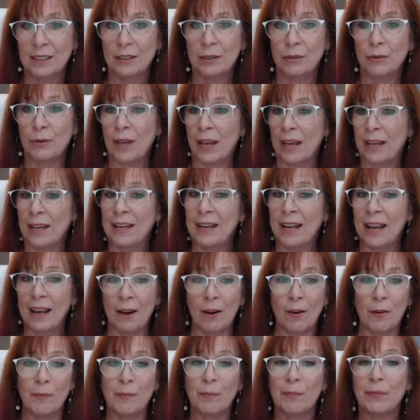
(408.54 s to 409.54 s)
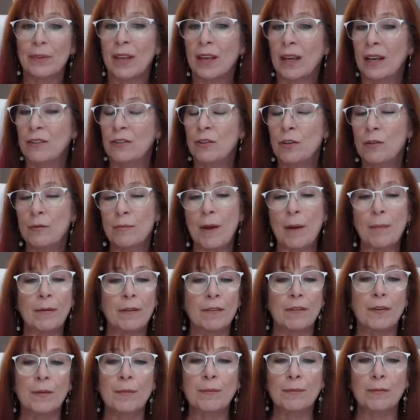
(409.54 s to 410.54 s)
Okay, now, as you
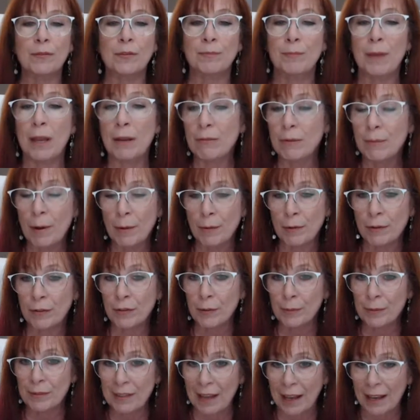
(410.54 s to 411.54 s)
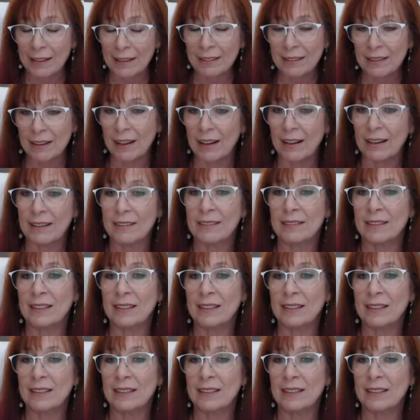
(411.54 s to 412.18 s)
may remember from science class,